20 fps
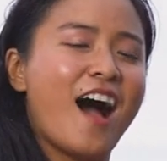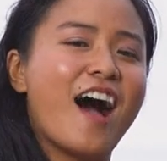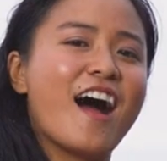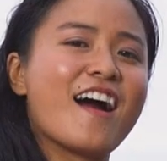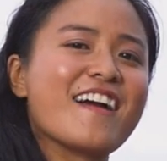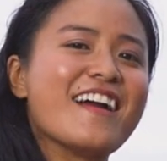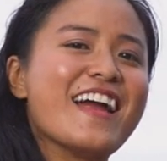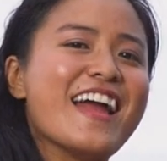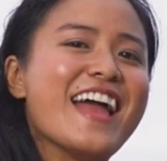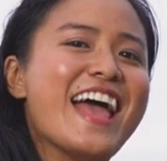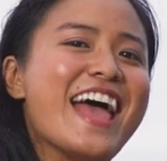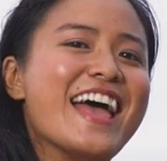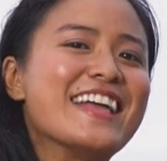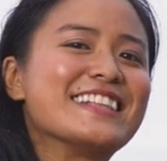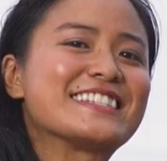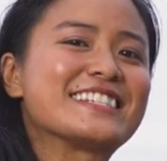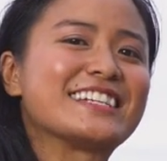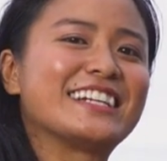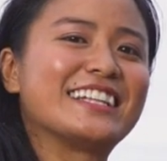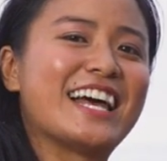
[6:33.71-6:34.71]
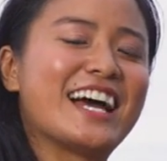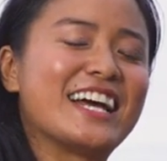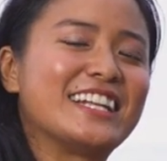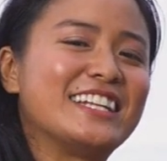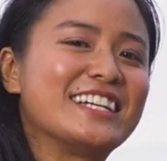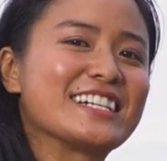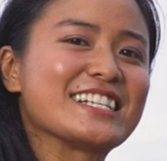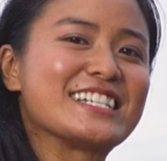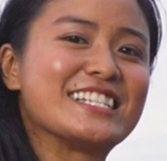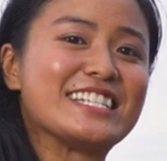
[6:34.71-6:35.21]
our
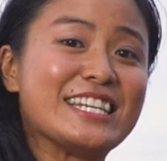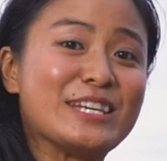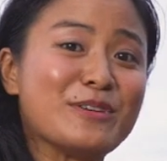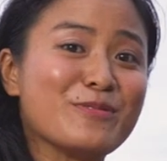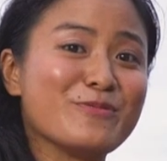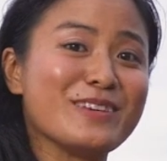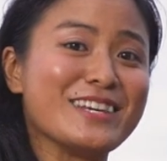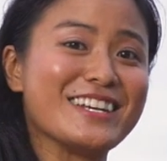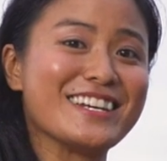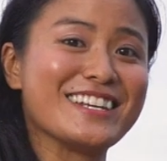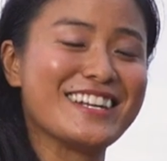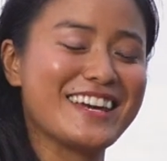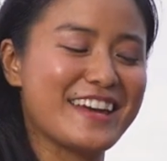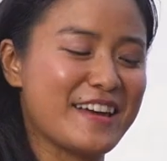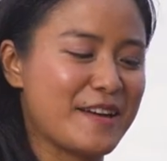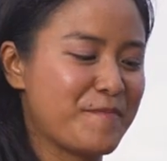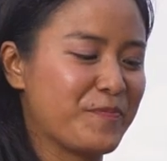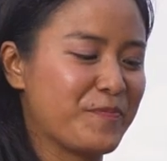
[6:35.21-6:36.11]
ensaladang seaweed,